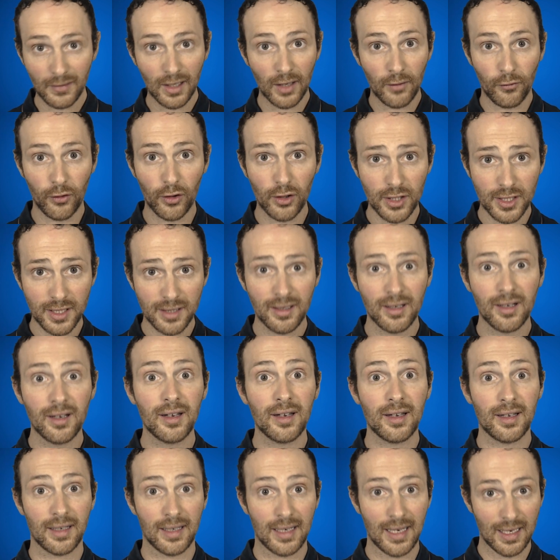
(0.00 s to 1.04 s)
first,
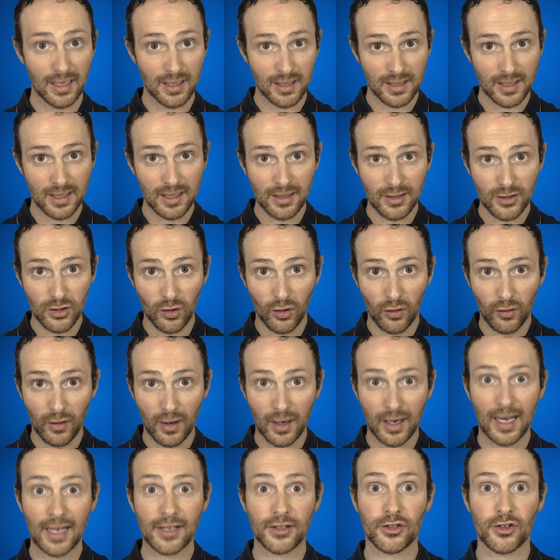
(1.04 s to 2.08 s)
get the skills of
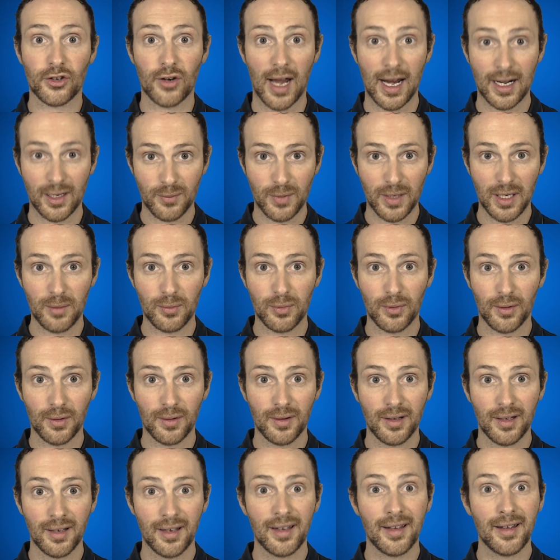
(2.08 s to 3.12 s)
attract people.
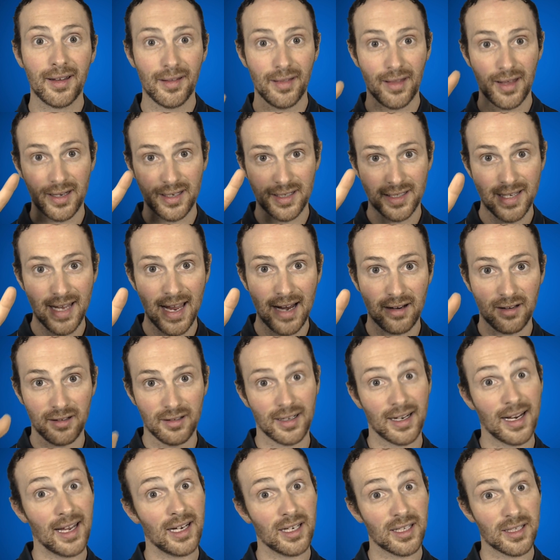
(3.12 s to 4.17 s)
Then
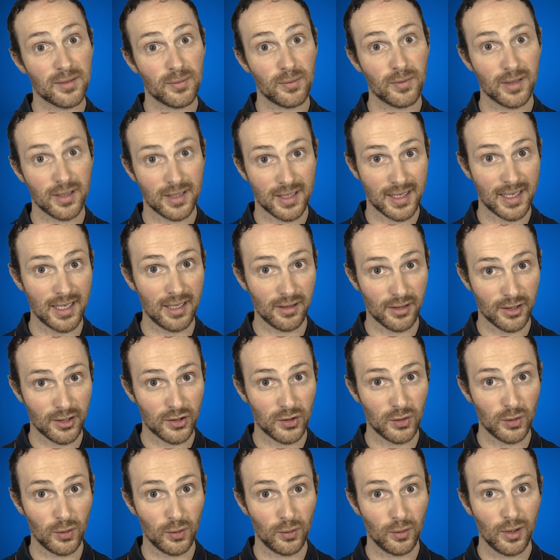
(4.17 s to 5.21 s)
second, get the skills
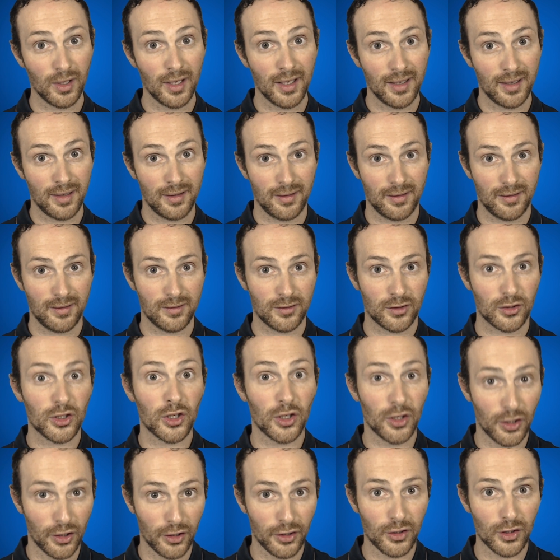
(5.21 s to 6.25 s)
to
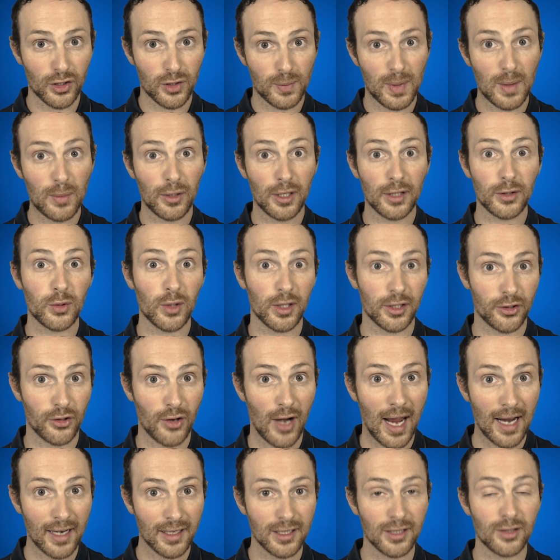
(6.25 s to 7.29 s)
turn those people that you
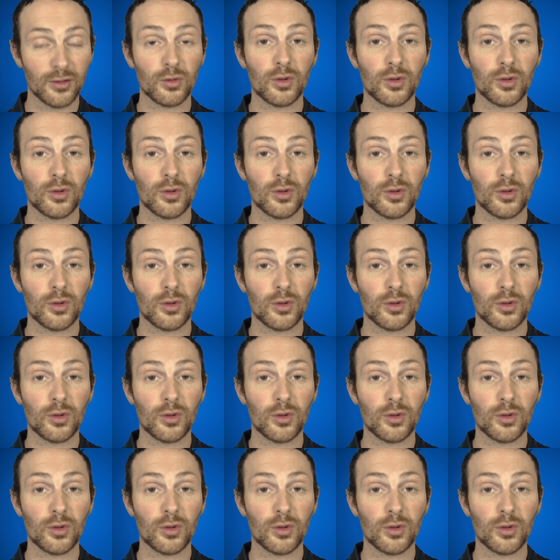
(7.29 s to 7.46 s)
attract into